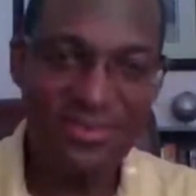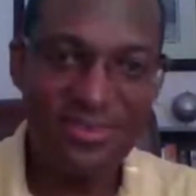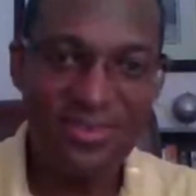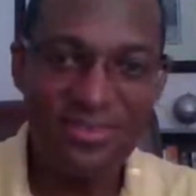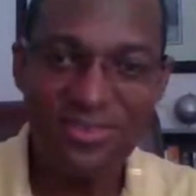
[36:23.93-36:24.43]

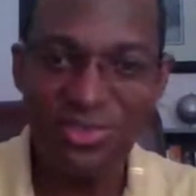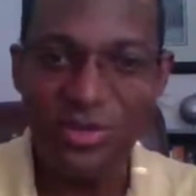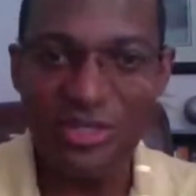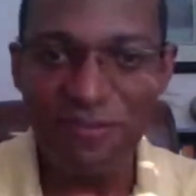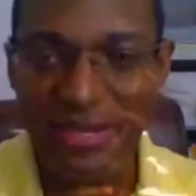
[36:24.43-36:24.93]
So we're gonna
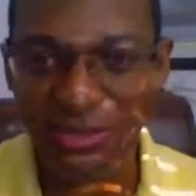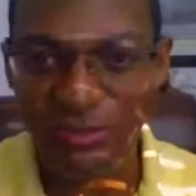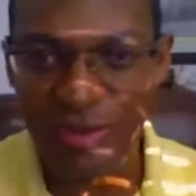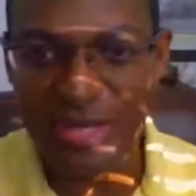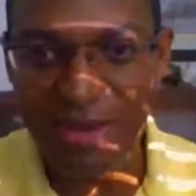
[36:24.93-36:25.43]
find out what
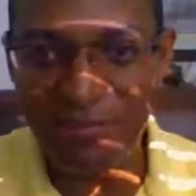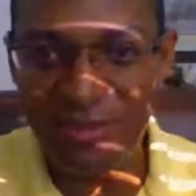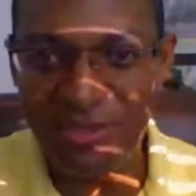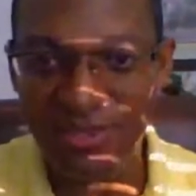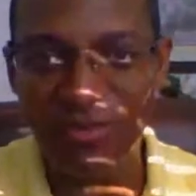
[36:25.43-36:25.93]
happened
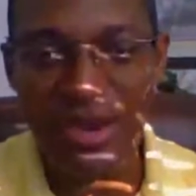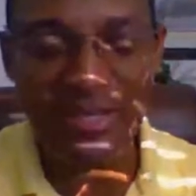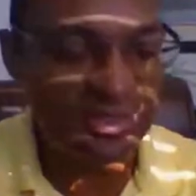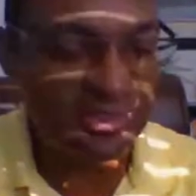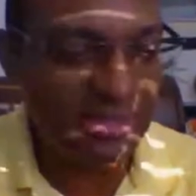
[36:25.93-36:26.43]
here. Why they
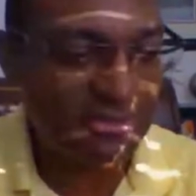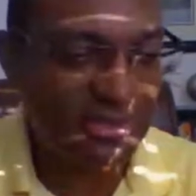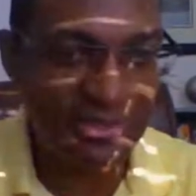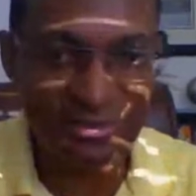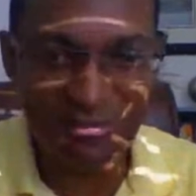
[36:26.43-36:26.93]
didn't
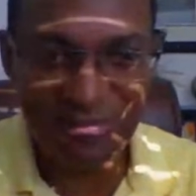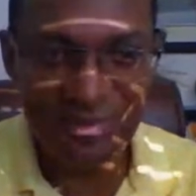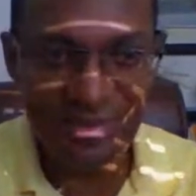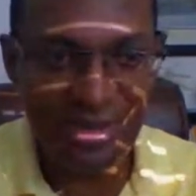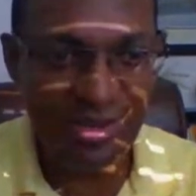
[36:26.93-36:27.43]
actually
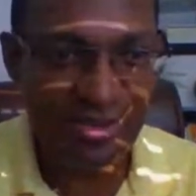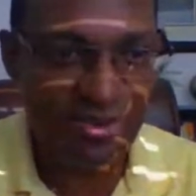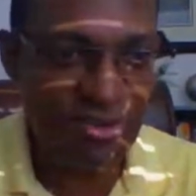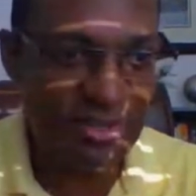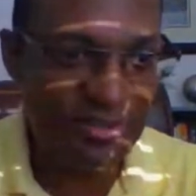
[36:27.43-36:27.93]

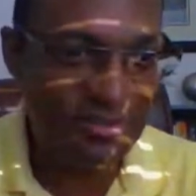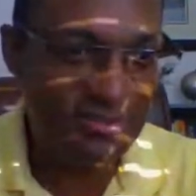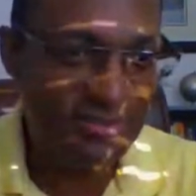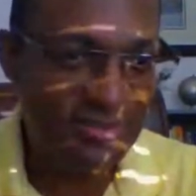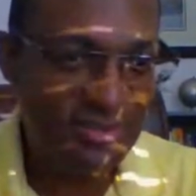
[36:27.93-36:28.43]
call us.